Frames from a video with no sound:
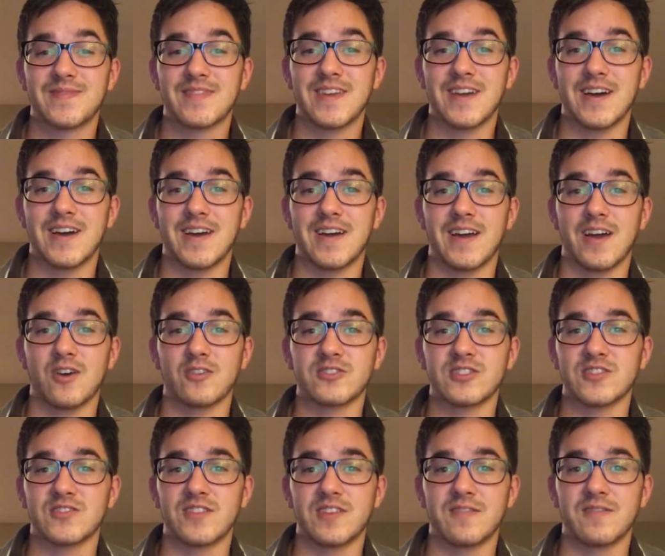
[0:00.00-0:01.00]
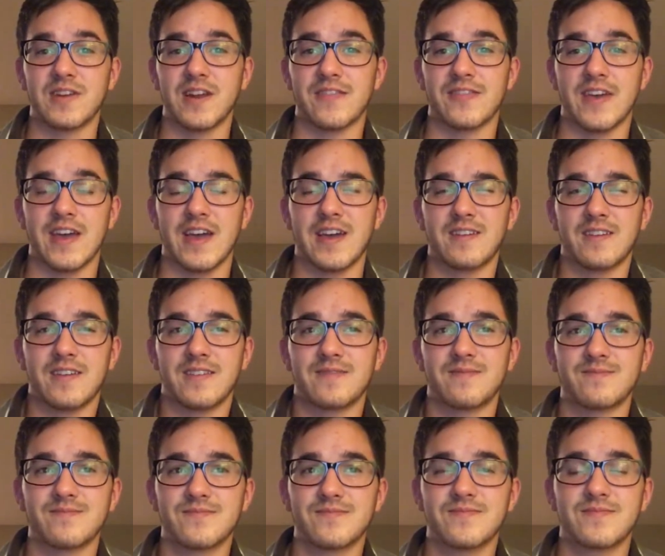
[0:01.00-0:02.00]
I'll just leave it at that.
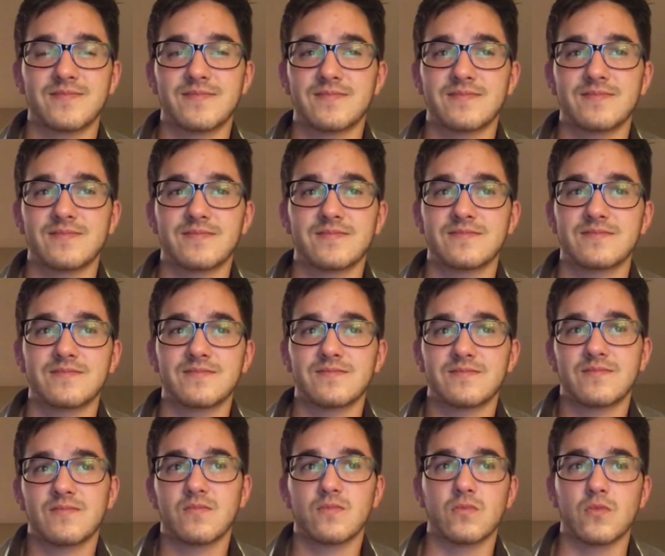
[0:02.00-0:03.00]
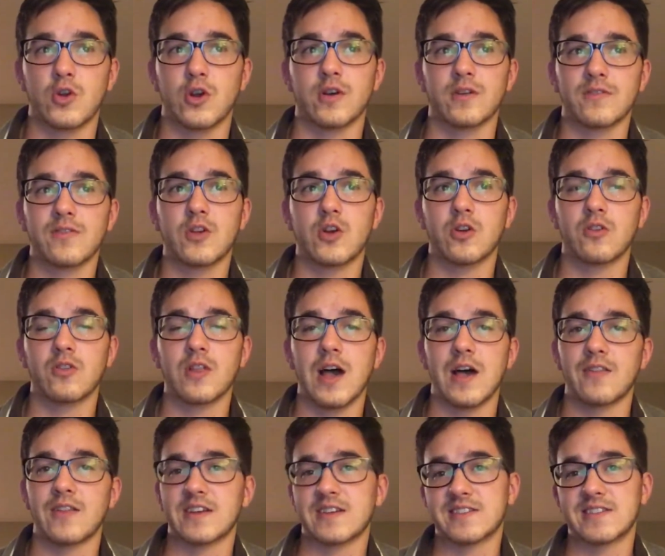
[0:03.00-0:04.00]
They're a
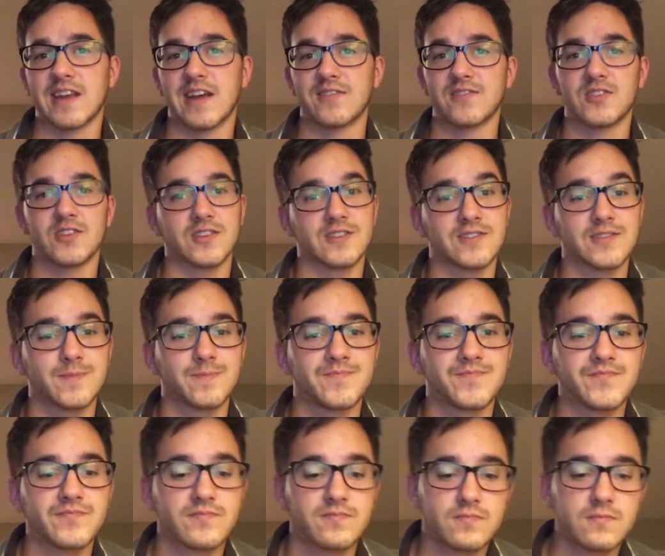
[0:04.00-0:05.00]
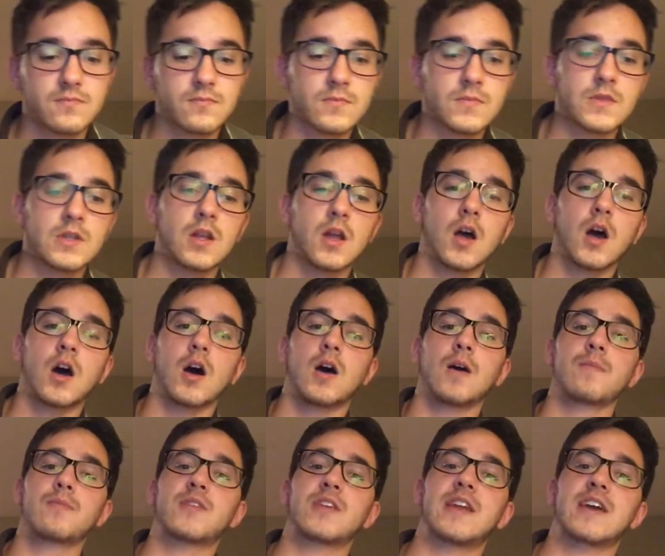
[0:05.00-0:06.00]
lot like staff sergeants.
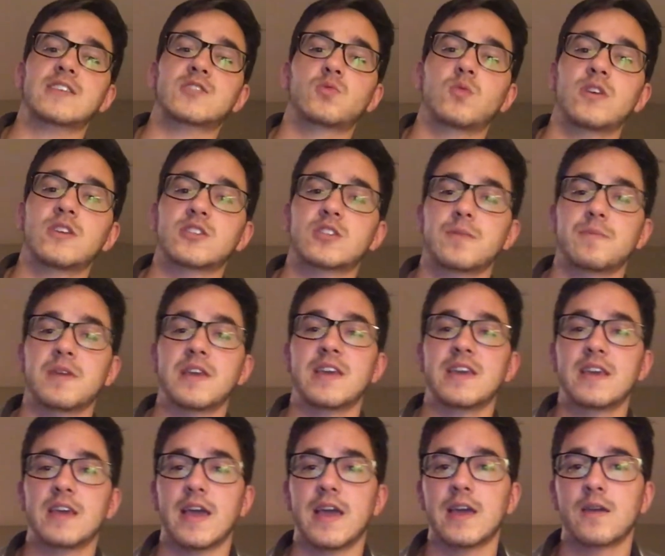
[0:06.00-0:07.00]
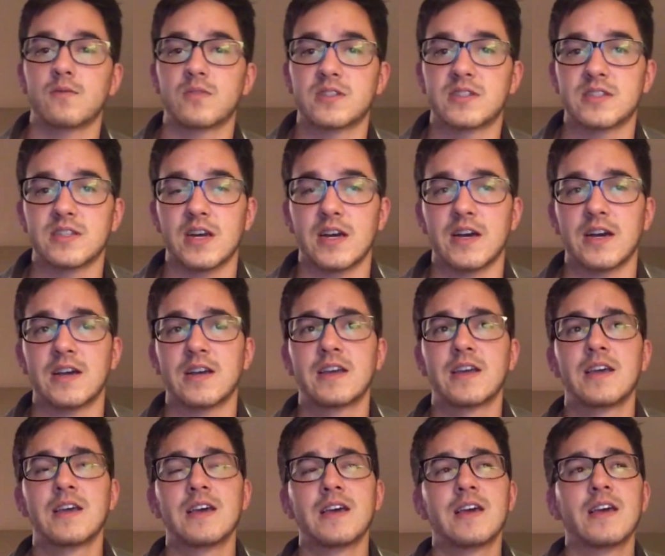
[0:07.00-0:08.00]
The next one is gonna be E8, which
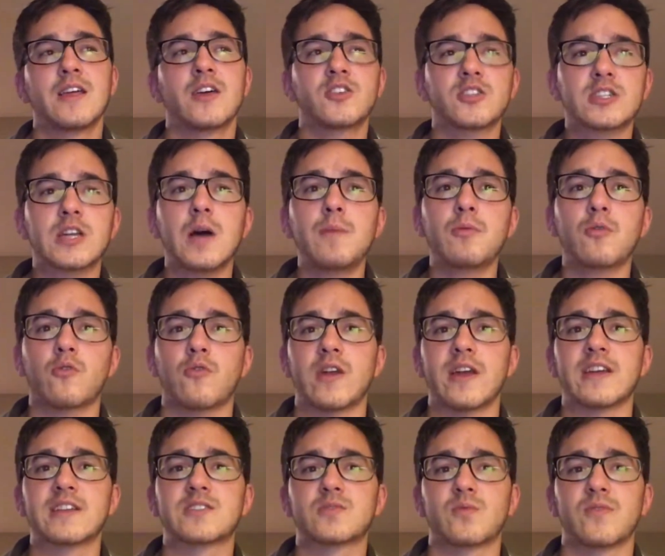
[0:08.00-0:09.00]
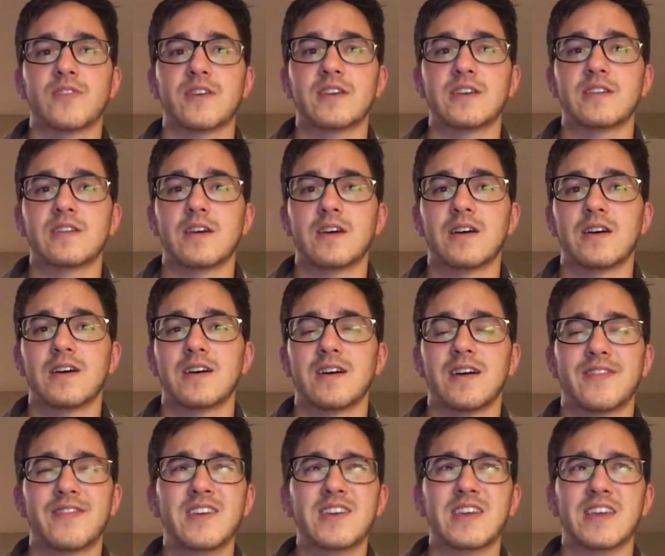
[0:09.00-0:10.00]
there's a couple of ranks within
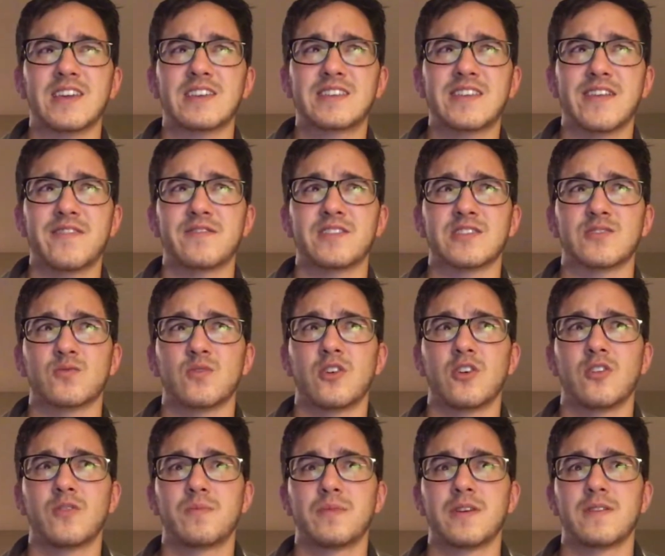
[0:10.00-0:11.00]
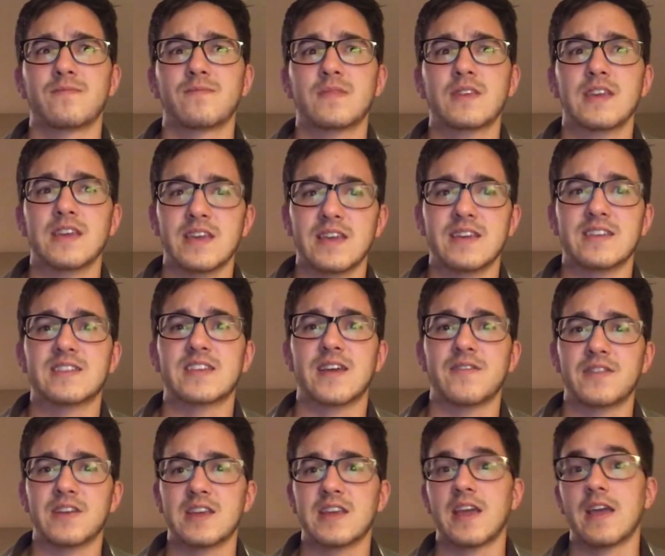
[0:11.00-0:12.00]
I think E7 as well, but
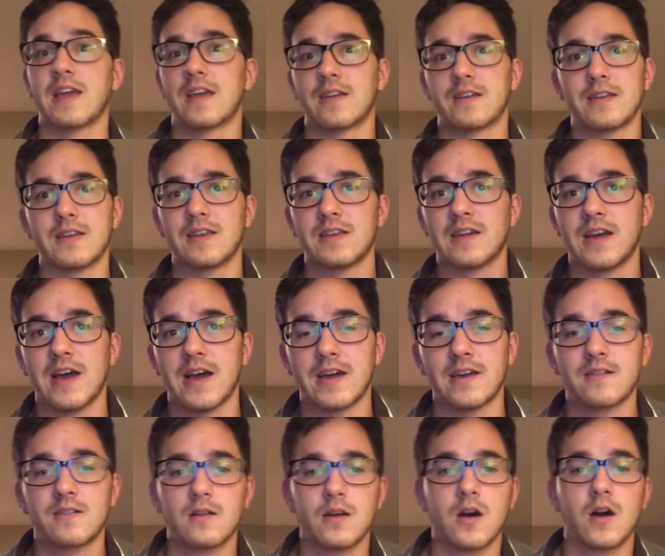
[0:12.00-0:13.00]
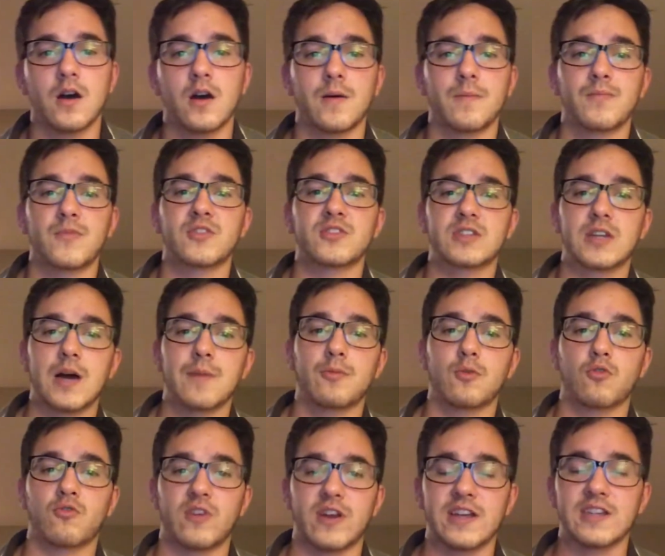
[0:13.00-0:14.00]
E7, E8, E9. There's a
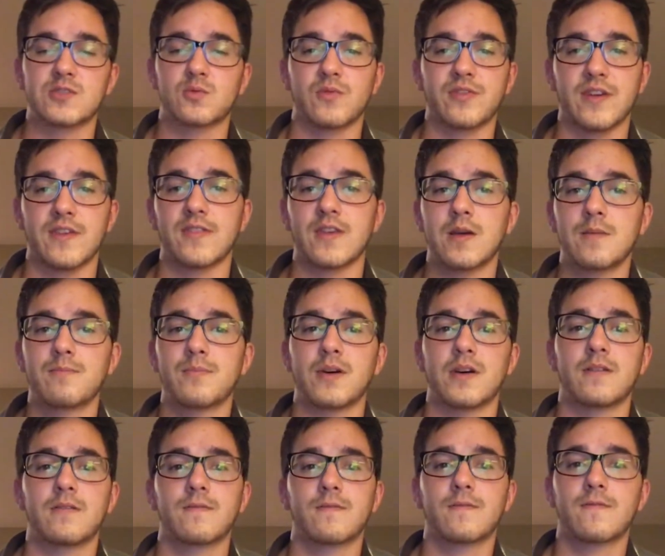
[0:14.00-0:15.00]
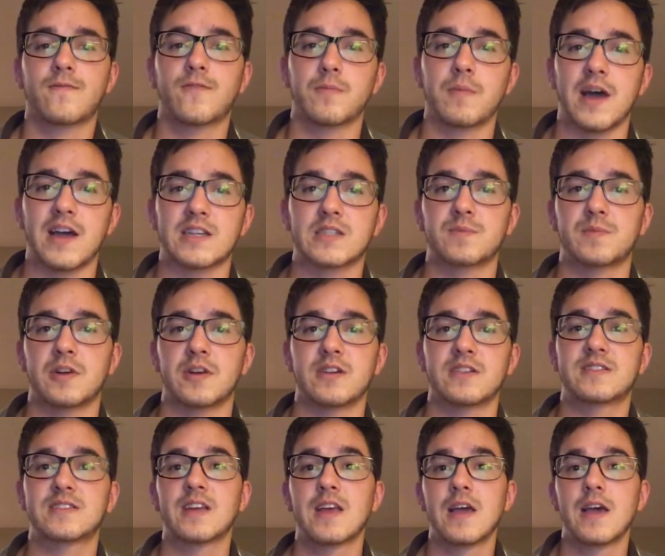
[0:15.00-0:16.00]
couple of ranks within them, but from my
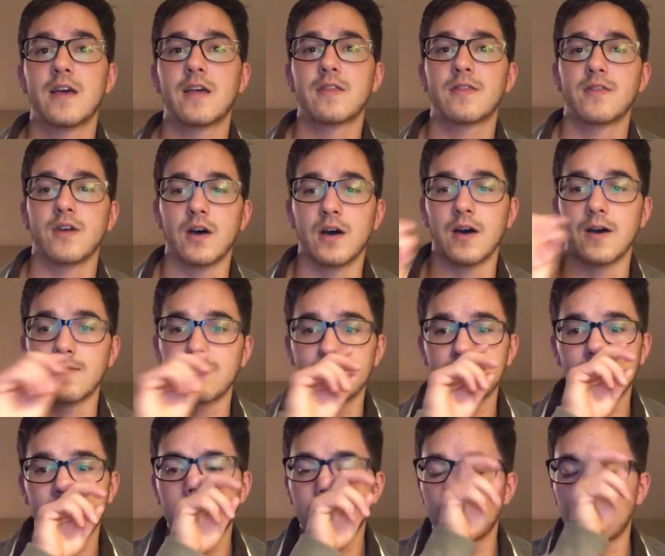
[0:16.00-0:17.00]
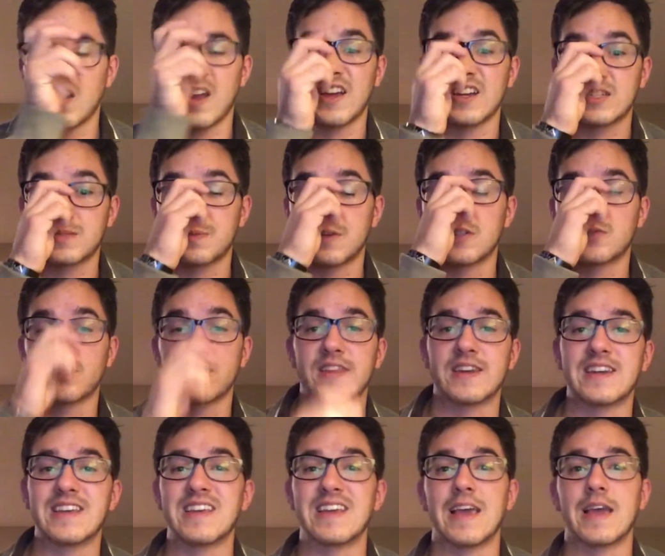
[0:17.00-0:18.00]
experience, what I experienced with
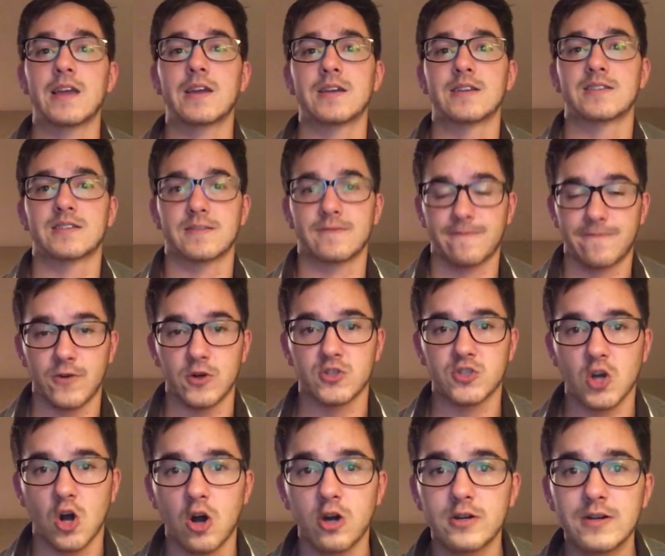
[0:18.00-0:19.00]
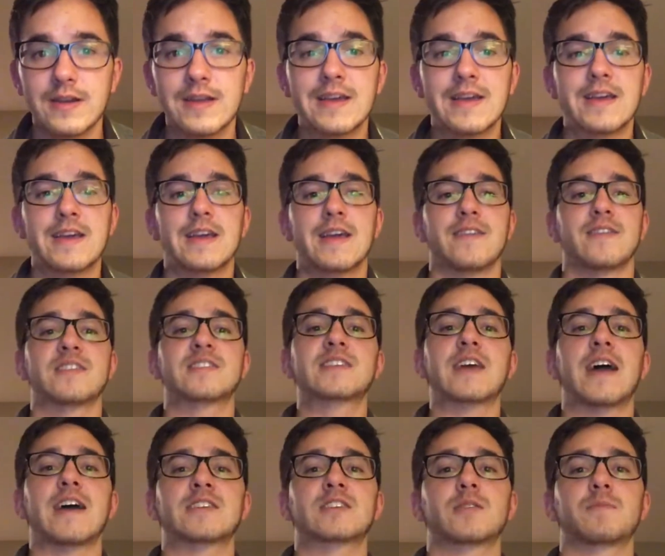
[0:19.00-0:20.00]
an E8 is first sergeant, and this
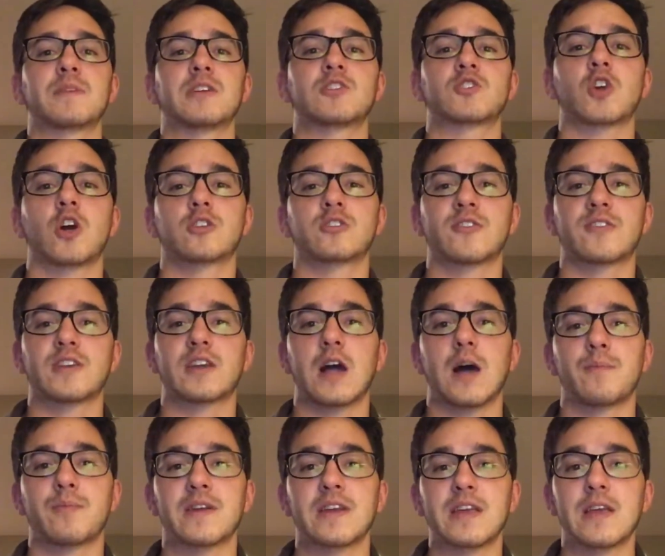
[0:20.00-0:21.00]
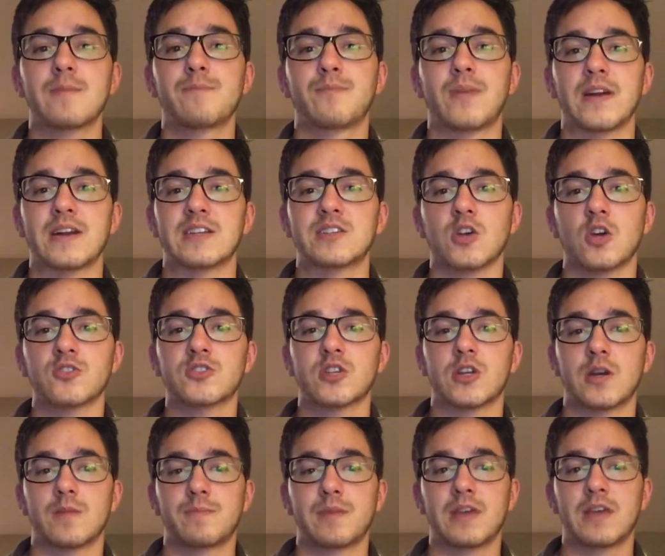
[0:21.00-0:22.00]
guy is gonna be in charge of the company, but he's also
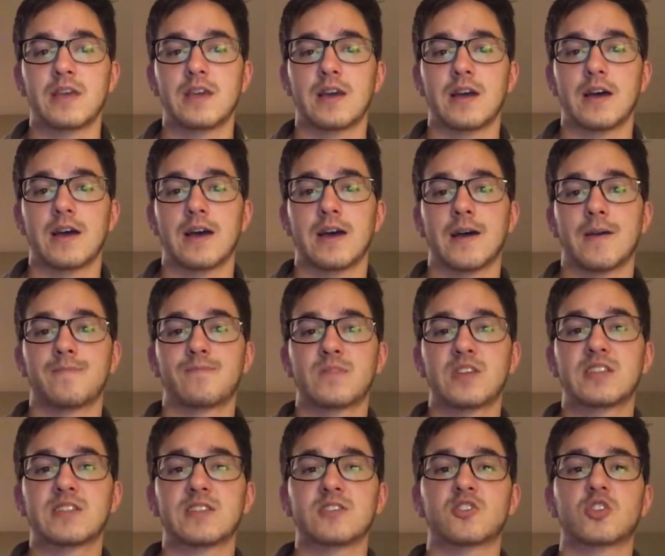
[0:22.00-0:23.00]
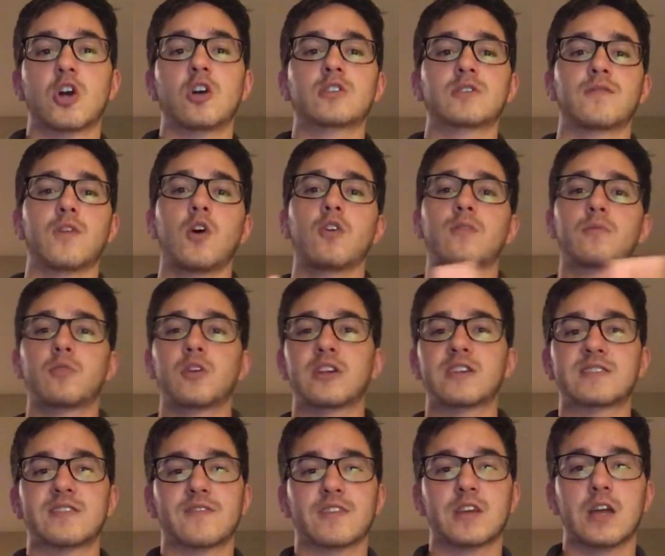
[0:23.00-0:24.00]
gonna be he's in charge of all the
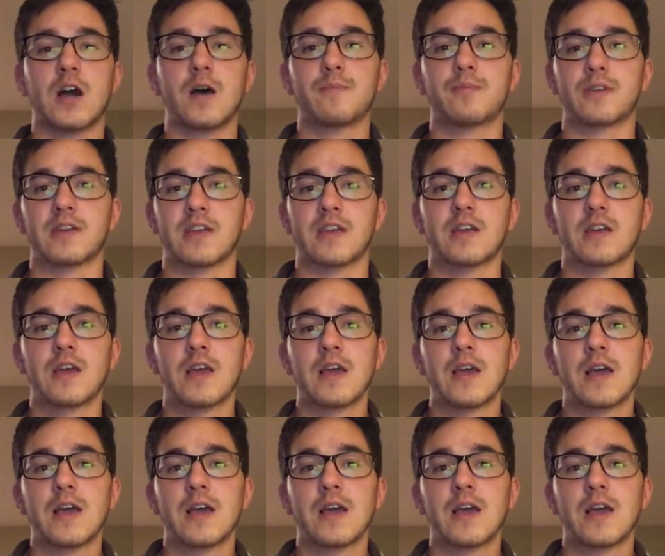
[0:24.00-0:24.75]
Marines in the company.